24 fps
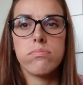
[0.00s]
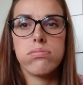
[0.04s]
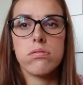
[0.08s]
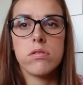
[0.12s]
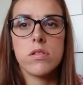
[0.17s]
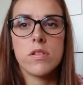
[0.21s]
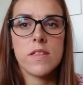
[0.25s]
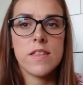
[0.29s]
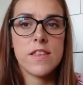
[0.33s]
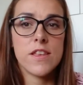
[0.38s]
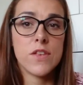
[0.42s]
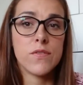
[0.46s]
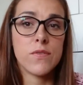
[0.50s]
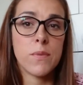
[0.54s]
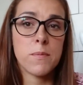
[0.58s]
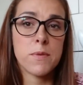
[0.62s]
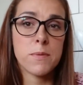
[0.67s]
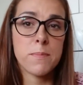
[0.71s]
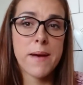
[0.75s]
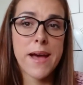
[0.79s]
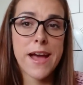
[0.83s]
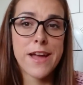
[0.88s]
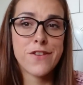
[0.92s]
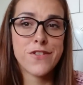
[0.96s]
so this is from
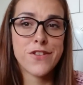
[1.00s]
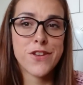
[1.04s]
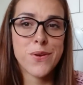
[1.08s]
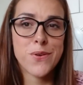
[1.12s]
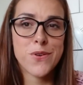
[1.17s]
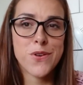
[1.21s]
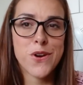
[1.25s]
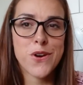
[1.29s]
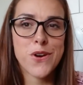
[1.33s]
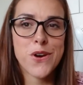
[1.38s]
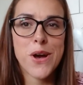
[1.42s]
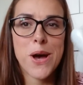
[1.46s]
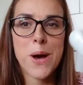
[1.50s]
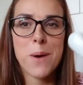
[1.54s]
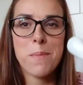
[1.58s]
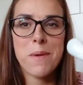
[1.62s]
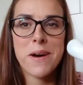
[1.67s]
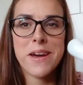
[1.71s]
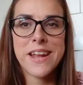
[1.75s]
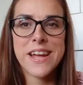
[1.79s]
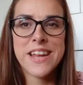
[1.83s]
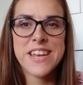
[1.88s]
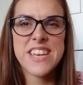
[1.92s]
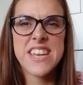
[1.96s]
spa to you dot com,
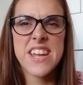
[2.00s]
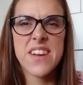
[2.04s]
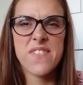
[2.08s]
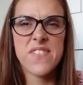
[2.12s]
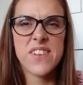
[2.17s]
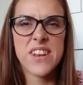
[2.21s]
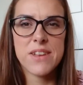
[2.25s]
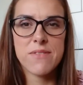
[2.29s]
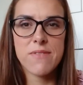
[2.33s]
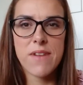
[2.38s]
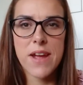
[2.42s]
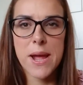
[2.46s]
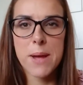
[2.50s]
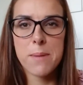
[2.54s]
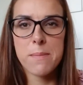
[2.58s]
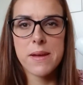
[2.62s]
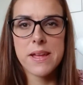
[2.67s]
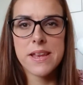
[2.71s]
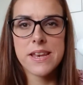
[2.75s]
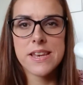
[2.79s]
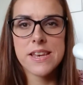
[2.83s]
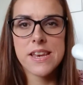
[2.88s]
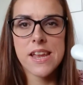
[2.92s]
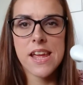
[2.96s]
and I definitely
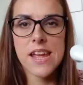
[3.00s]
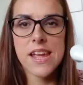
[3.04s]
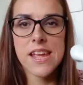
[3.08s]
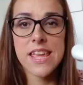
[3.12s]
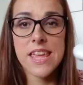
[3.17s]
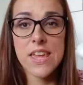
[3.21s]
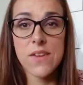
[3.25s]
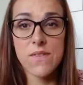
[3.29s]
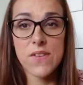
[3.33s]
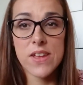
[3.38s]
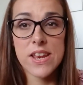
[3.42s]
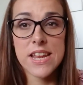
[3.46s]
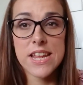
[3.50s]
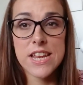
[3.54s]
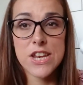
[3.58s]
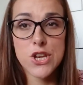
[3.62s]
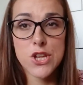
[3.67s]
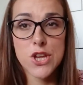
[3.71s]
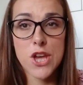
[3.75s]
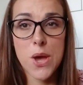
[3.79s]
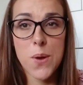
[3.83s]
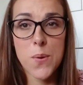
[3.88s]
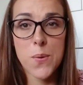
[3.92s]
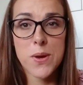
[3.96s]
recommend giving it
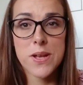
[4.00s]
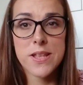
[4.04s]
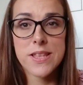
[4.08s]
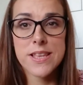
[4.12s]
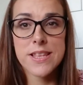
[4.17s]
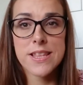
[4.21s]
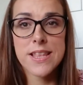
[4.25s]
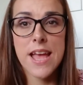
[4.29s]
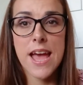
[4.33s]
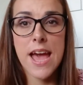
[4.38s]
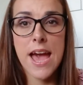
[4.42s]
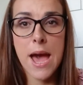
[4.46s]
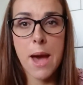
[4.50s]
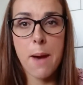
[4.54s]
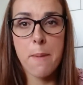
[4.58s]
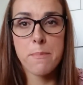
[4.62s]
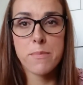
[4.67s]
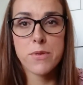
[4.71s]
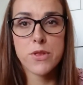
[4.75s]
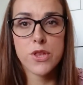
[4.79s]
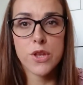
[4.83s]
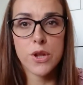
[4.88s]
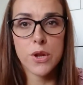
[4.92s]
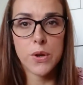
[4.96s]
a go because it's
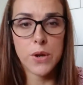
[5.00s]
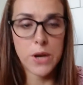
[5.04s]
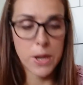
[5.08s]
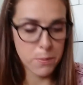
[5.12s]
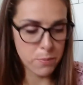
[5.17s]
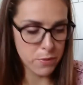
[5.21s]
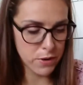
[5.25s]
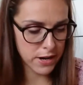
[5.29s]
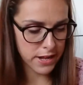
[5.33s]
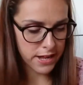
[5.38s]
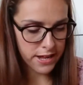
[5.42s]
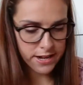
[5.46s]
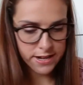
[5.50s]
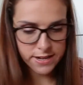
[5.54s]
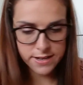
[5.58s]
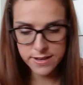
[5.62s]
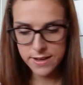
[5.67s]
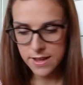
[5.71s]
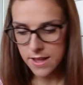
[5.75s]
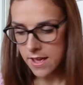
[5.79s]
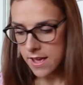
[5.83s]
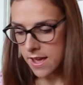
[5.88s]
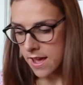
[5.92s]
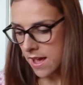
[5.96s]
absolutely brilliant.
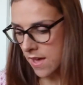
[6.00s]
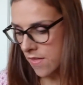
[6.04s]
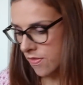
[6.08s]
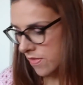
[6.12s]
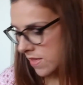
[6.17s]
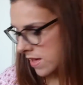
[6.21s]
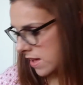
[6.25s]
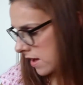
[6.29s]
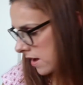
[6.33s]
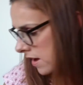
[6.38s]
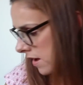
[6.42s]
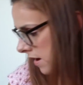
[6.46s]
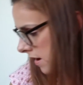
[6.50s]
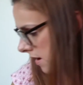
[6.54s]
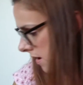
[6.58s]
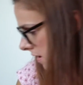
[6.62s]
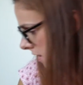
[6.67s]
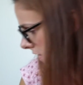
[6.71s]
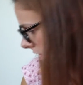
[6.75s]
Then